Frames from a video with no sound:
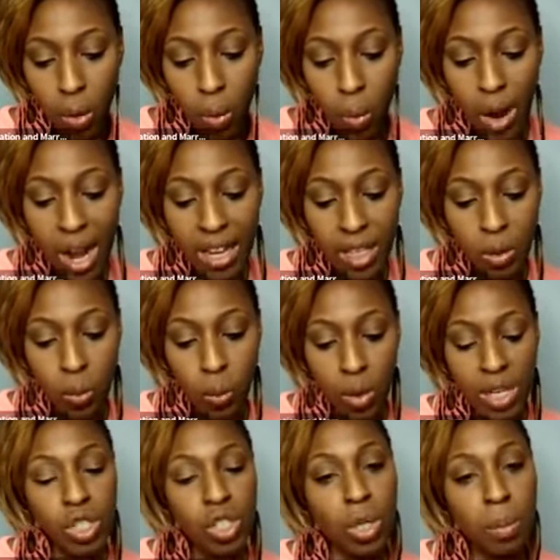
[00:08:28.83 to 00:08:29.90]
why you
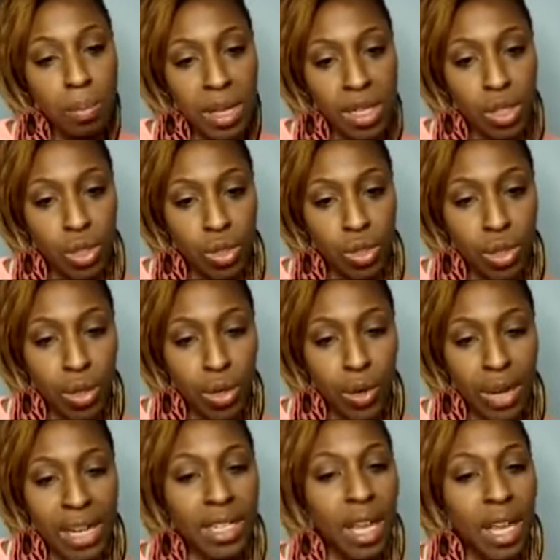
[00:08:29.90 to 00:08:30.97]
wanted to
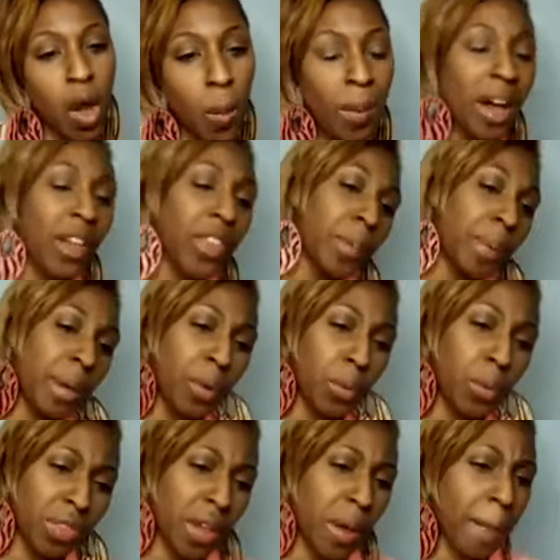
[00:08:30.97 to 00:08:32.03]
minister and help other people
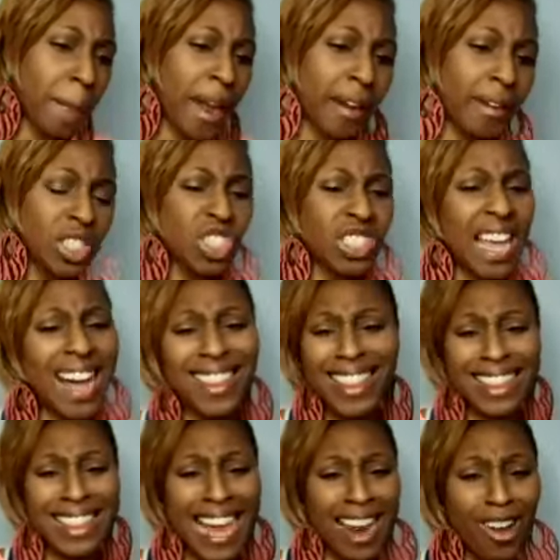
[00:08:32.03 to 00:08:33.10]
with their marriages? How
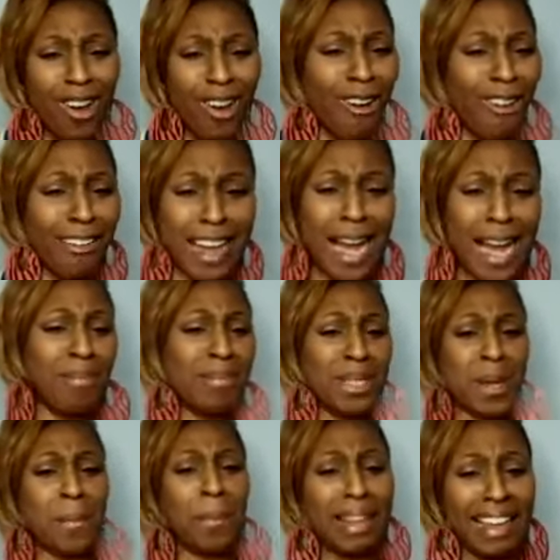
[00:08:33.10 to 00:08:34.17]
did that all come
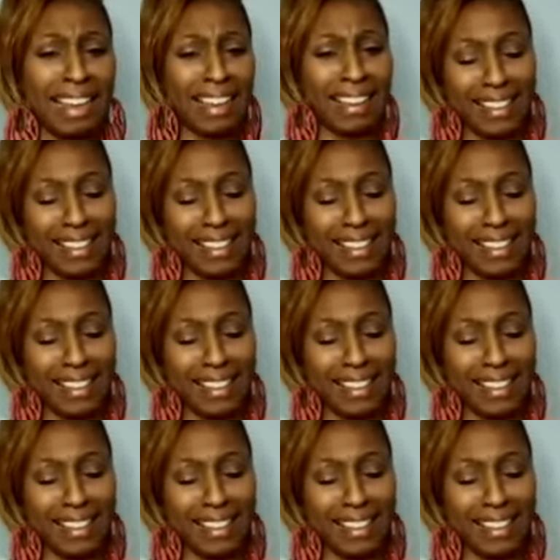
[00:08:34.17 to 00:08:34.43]
to play?